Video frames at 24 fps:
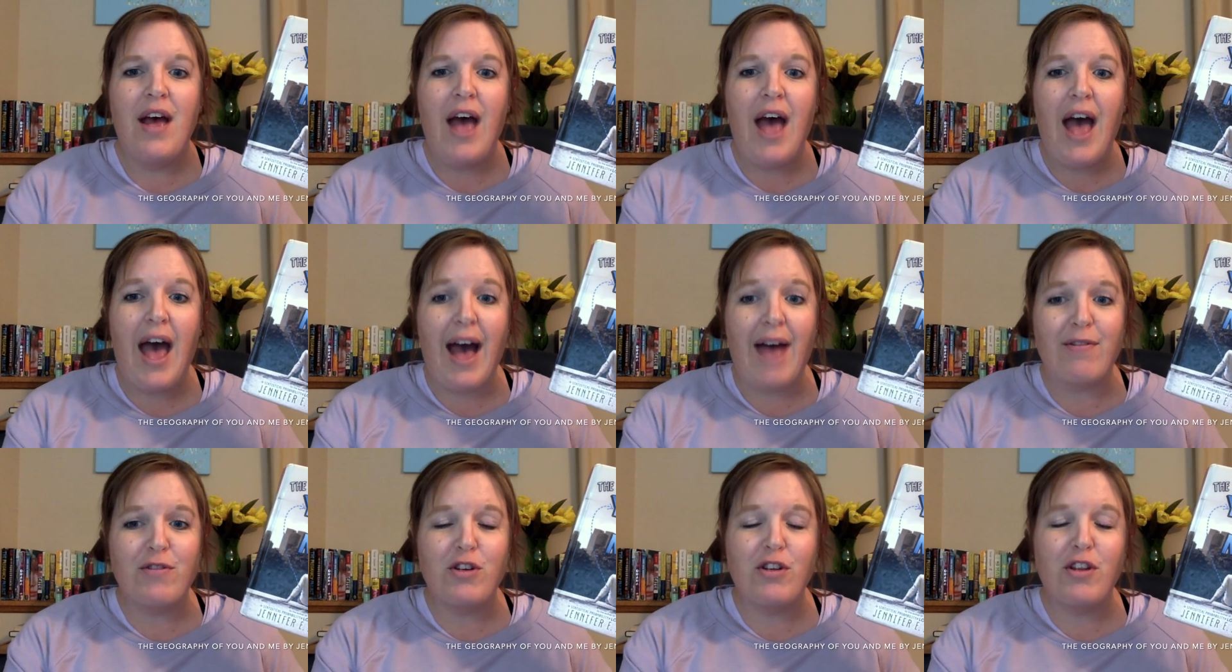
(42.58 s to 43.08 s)

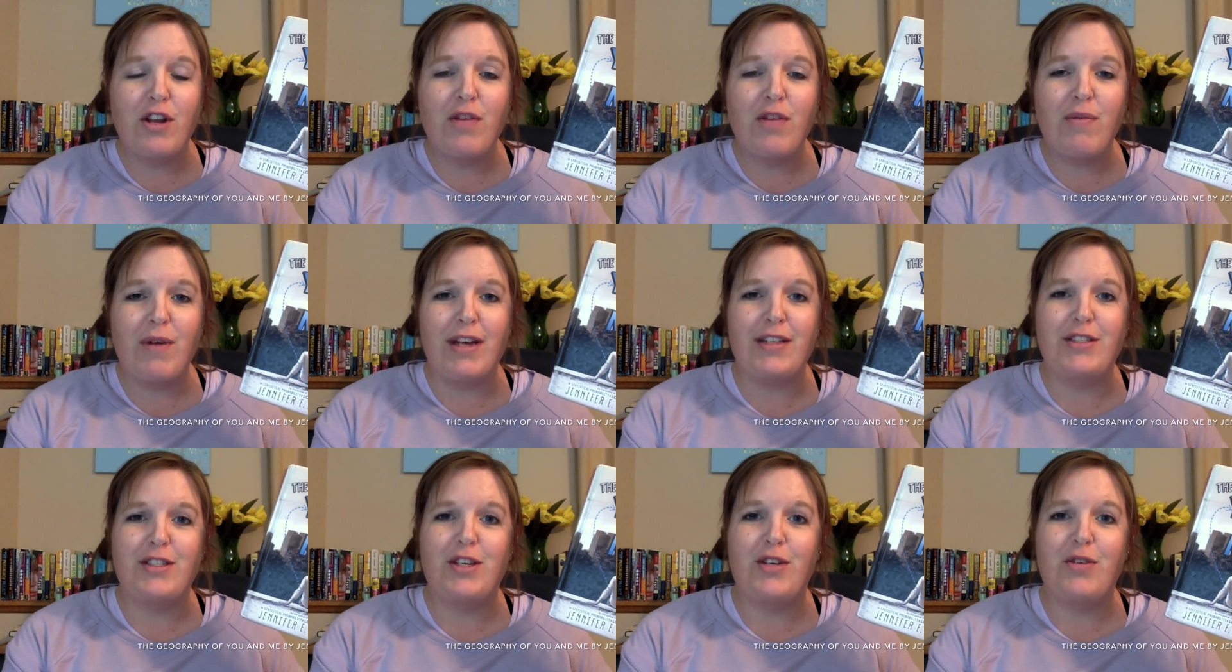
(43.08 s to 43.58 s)
After they're
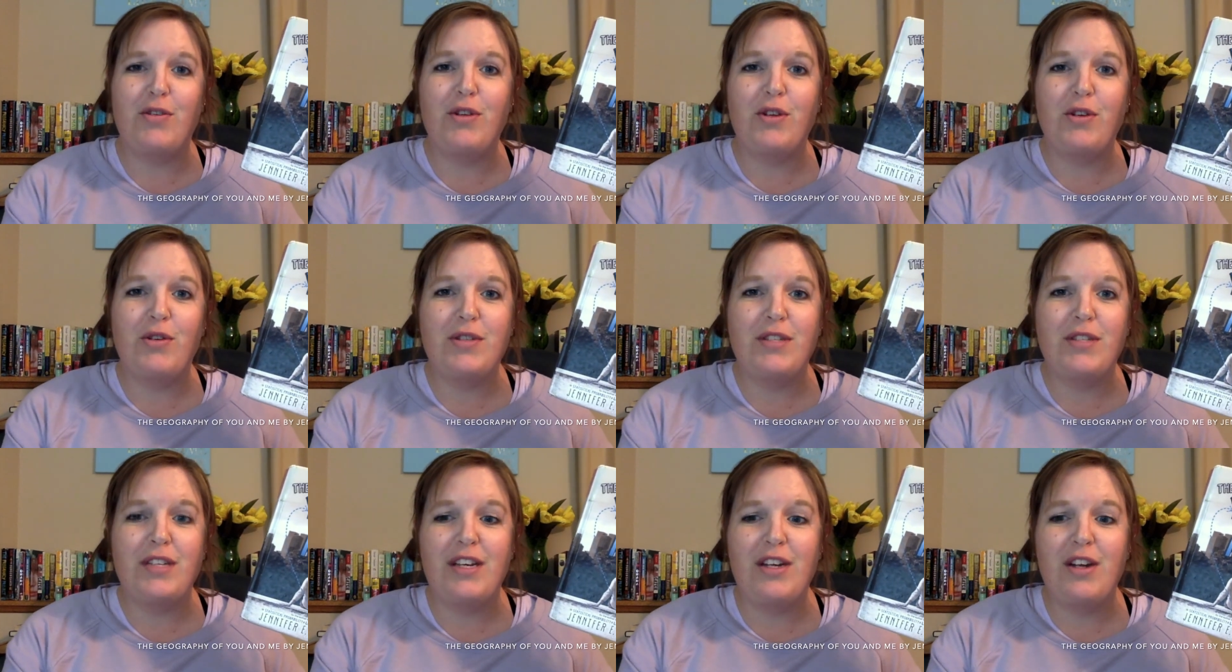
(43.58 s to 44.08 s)
rescued,
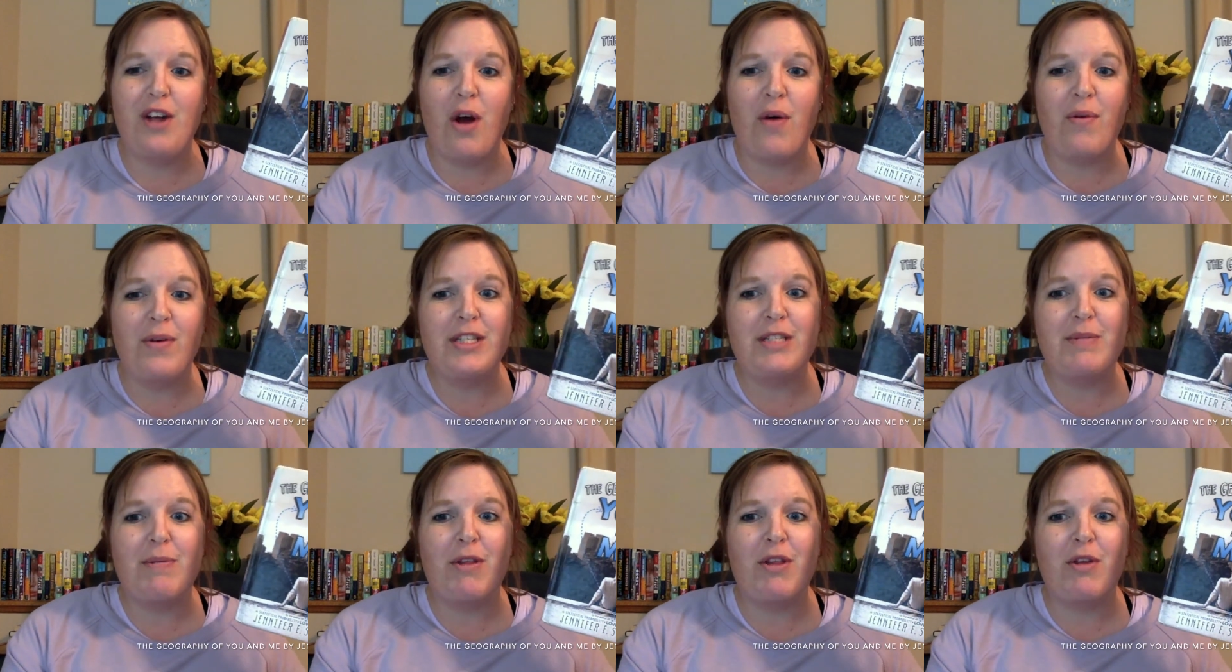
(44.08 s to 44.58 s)
Lucy and
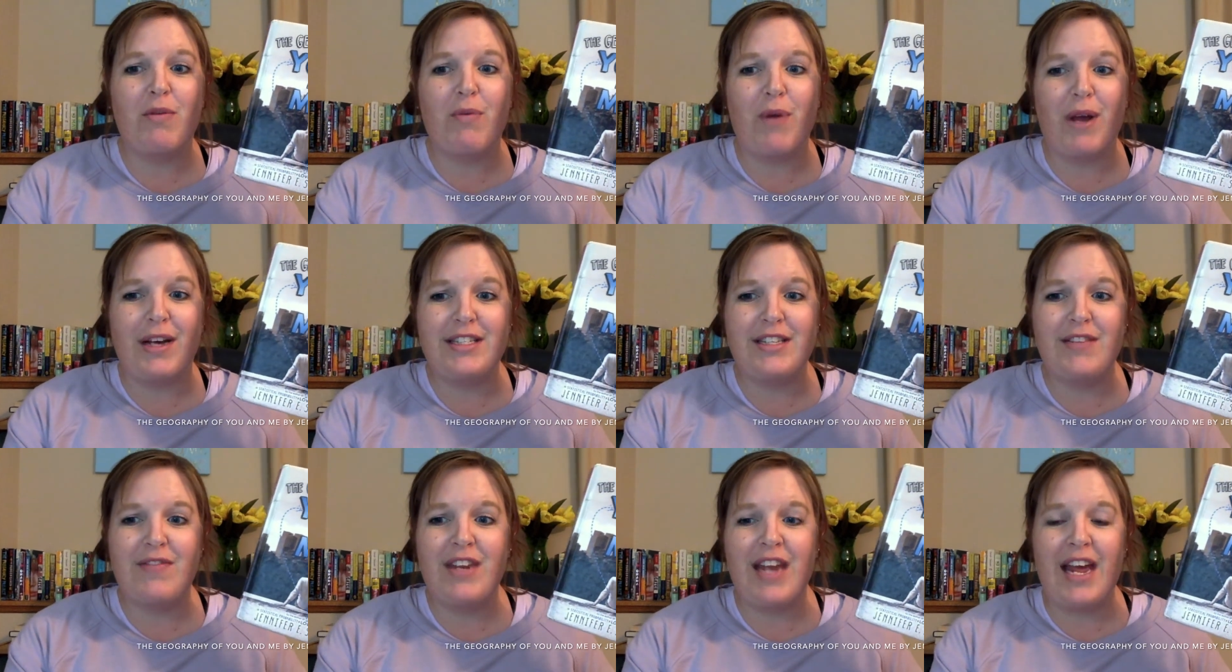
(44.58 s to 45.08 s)
Owen spend the
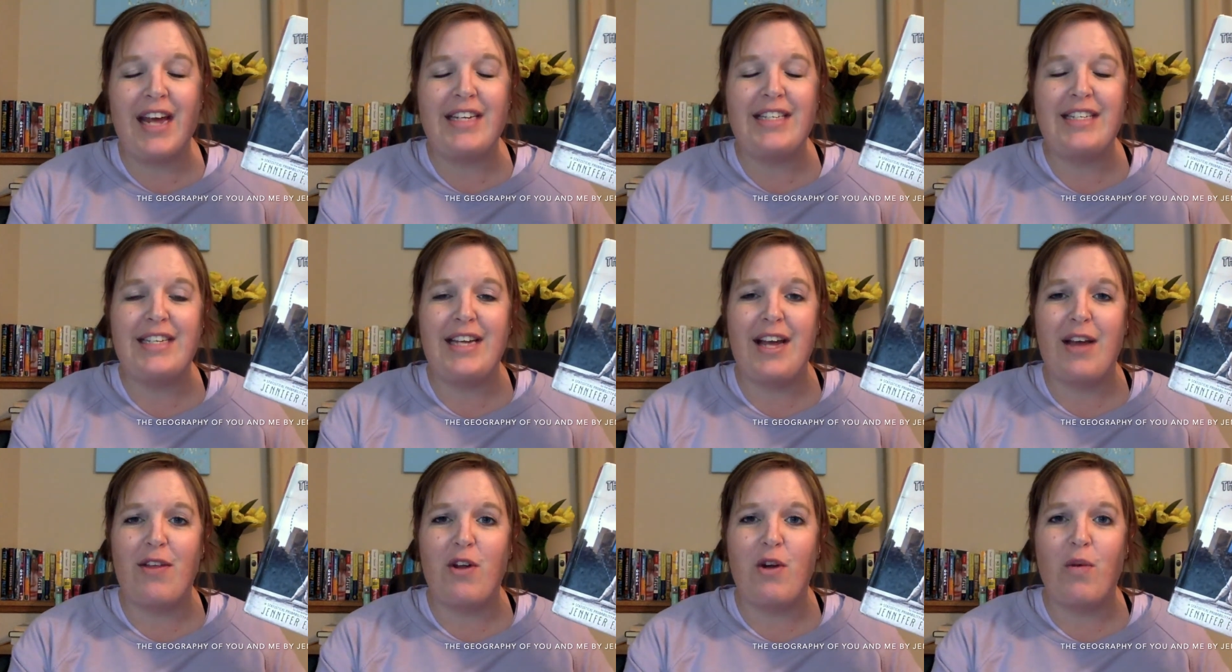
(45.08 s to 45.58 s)
rest of the night
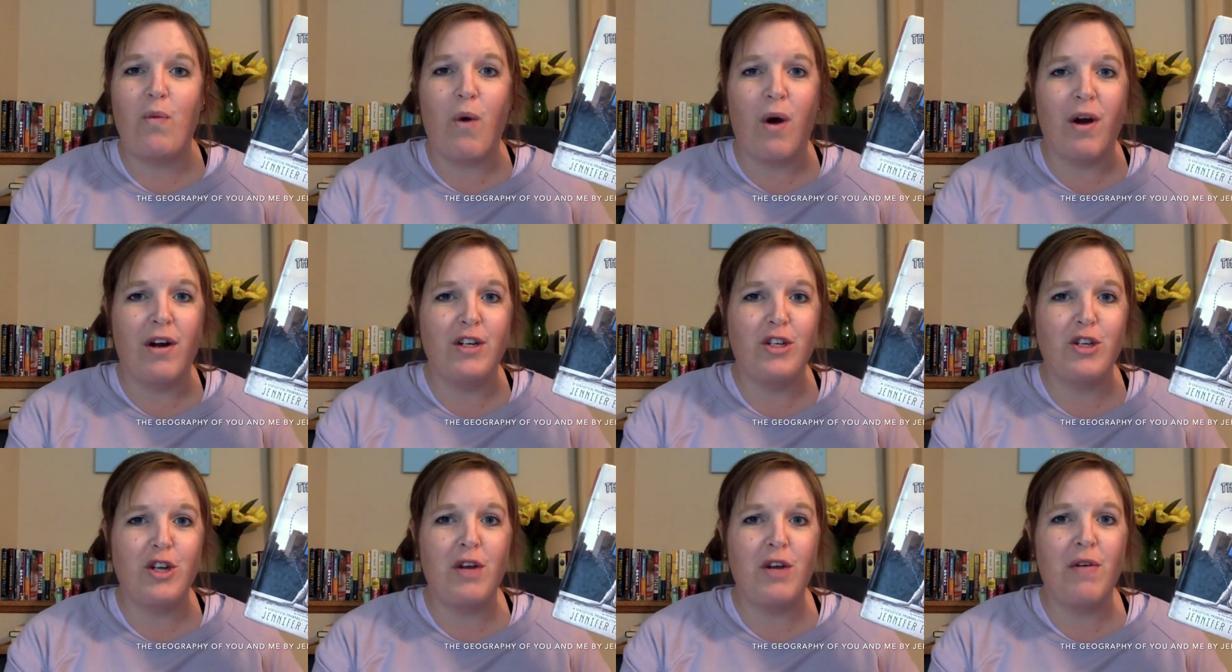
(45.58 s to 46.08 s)
together
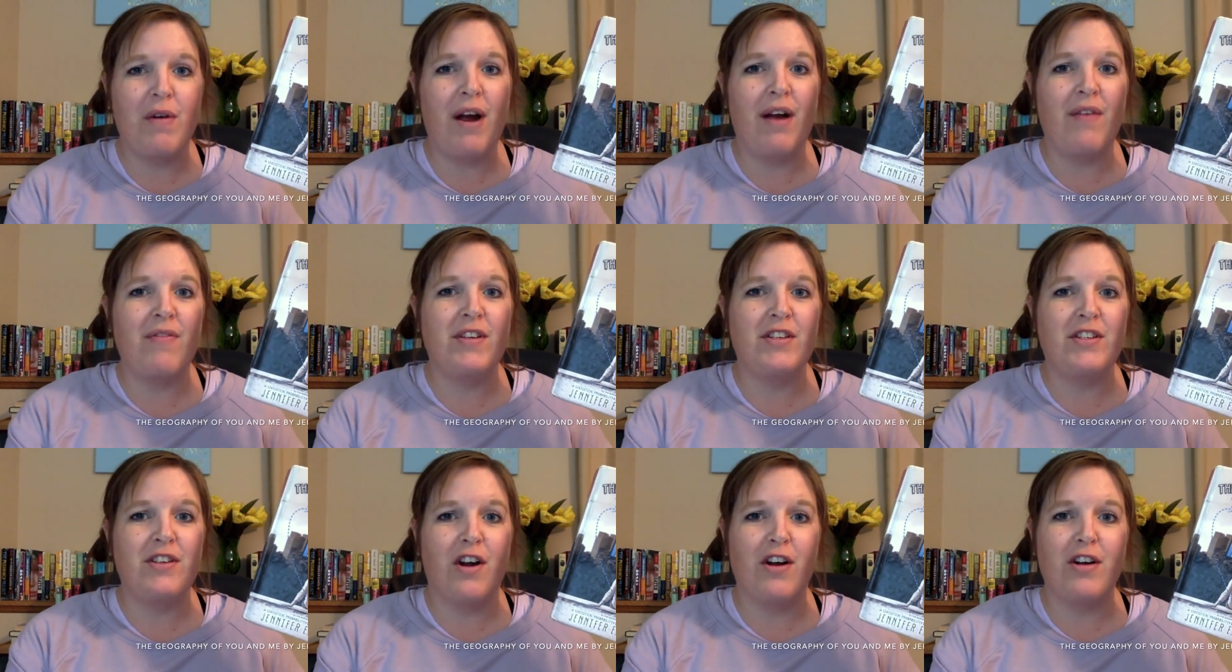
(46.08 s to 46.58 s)
wandering around
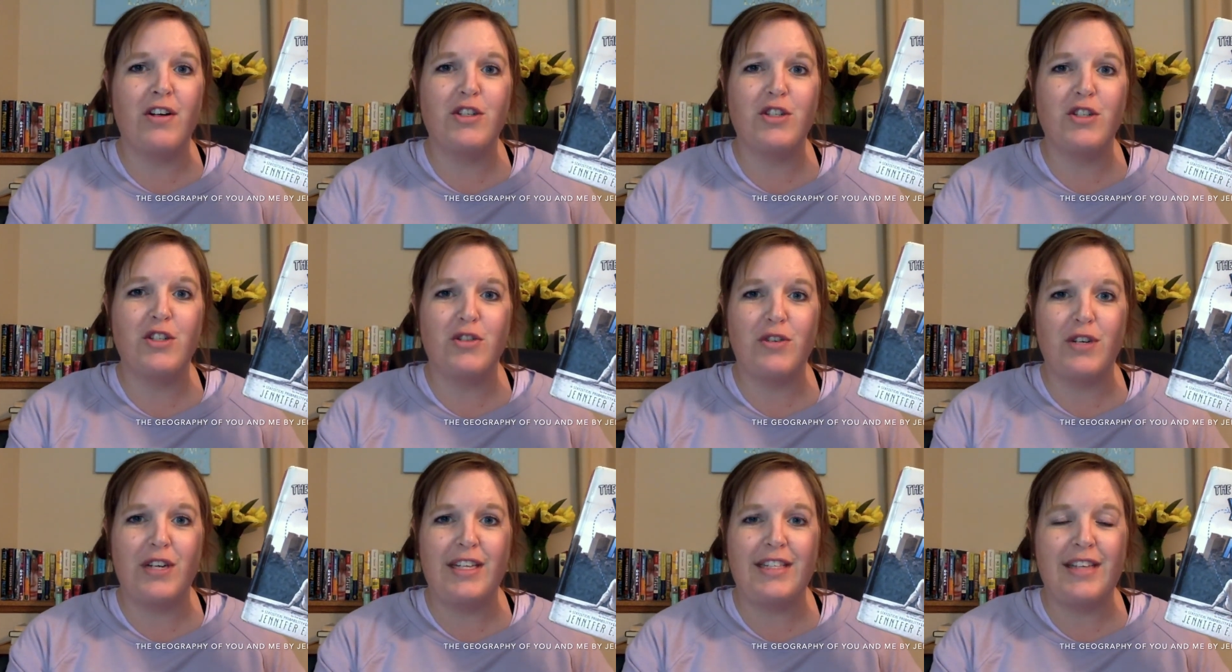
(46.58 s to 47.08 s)
the dark
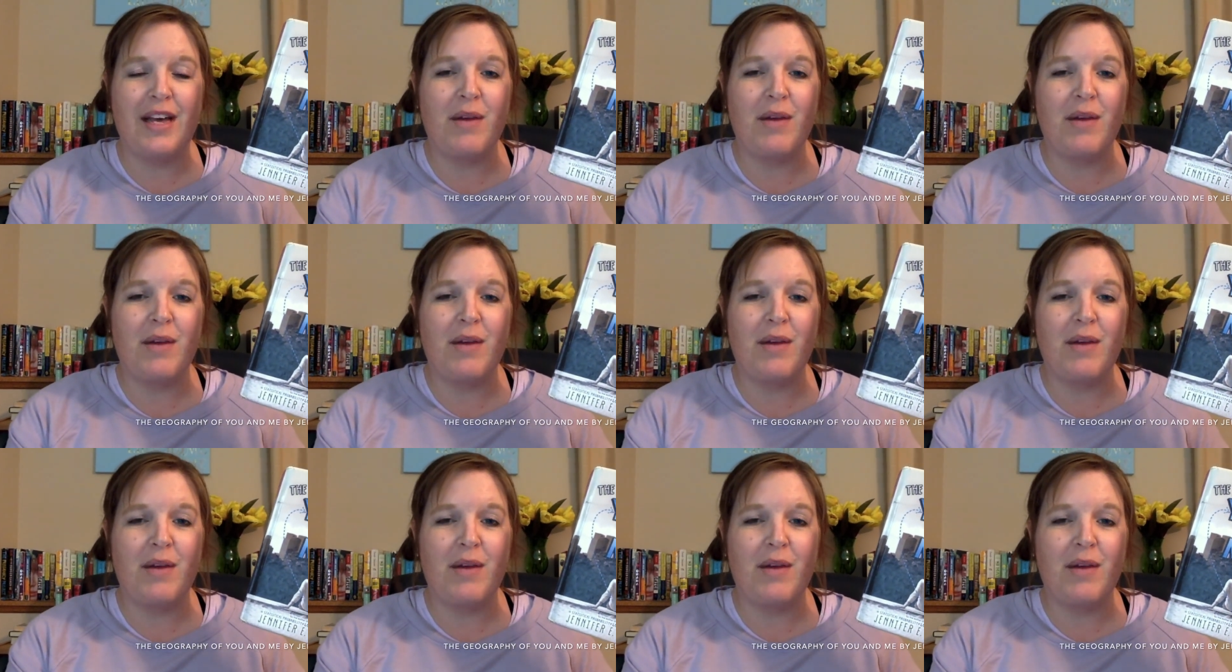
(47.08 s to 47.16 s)
streets